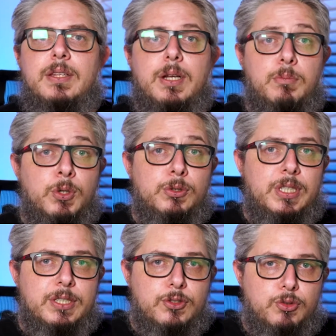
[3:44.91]
The remote
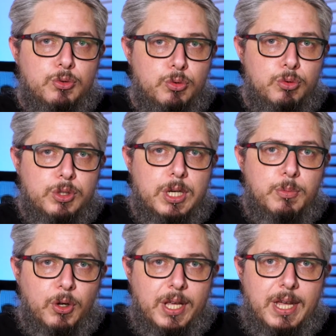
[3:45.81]
needs 2
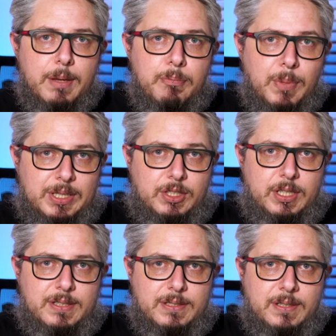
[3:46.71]
AAA
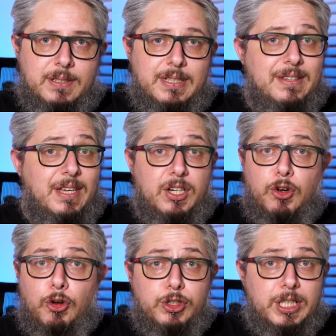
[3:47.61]
batteries that are
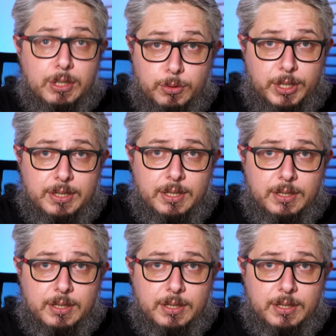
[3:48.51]
not included,